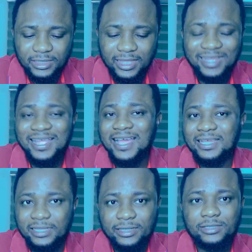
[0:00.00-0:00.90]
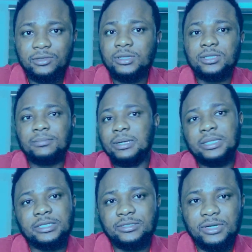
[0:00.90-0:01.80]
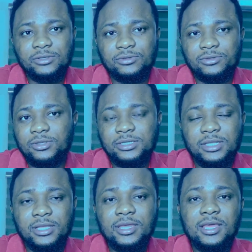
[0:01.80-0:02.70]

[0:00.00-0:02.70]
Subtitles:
and angry talking about Nigerian news, honestly.